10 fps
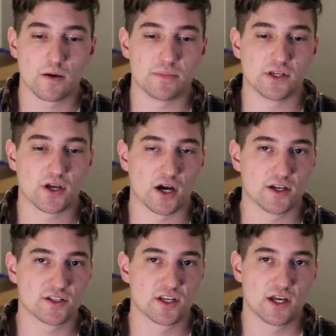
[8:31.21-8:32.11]

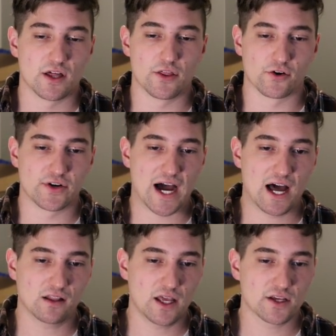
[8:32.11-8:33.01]
because they're
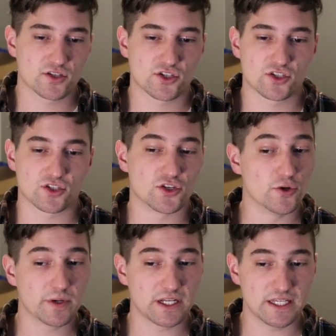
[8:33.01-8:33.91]
not like
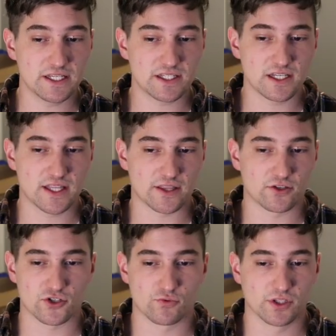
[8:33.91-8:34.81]
stupid easy that
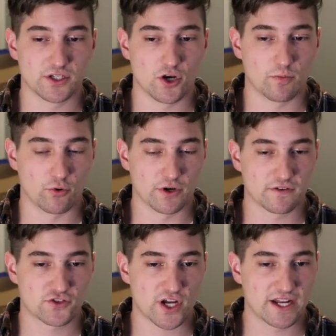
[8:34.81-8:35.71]
there's really no point
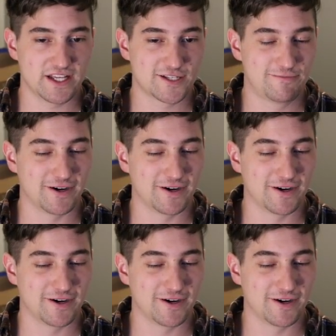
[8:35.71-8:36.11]
of shinies,